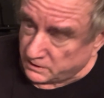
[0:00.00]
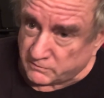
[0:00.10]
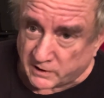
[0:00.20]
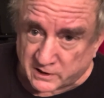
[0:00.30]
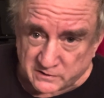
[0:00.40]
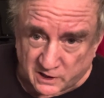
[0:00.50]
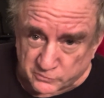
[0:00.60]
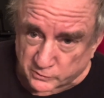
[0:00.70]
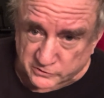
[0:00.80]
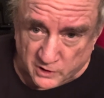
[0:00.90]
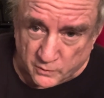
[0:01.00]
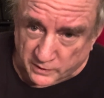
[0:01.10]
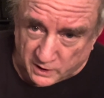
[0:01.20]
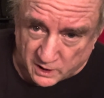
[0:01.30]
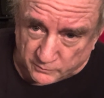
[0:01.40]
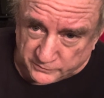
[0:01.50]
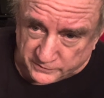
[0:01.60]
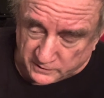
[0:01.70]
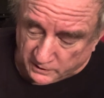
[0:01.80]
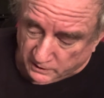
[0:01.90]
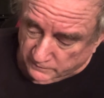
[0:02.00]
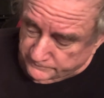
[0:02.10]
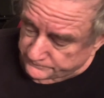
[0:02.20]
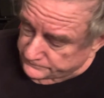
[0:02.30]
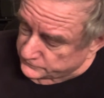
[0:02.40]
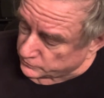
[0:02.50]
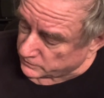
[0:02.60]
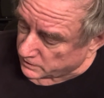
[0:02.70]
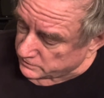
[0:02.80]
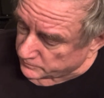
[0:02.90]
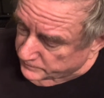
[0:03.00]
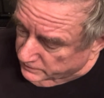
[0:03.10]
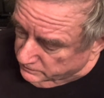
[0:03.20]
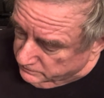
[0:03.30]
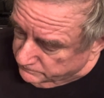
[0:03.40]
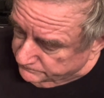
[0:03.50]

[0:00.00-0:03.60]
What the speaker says: recognize what's going on with the sort of underbelly,